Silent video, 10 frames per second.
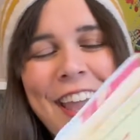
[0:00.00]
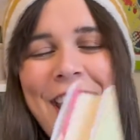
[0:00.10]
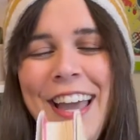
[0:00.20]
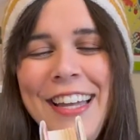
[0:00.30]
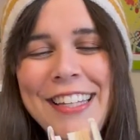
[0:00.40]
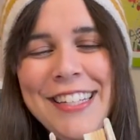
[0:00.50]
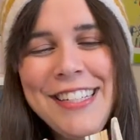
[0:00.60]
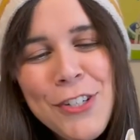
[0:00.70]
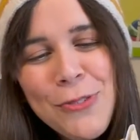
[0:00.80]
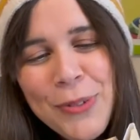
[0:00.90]
and
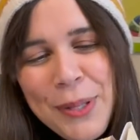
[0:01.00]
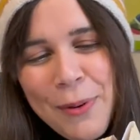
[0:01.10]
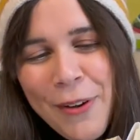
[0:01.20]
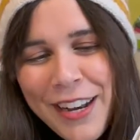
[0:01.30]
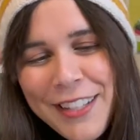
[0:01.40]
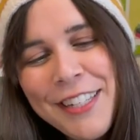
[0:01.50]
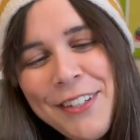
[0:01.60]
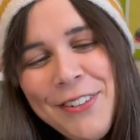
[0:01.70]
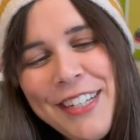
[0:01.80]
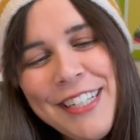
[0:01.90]
just really poetic
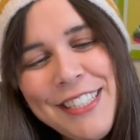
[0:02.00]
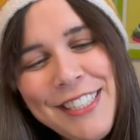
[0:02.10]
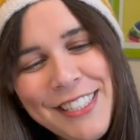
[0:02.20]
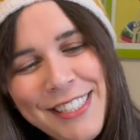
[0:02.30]
language.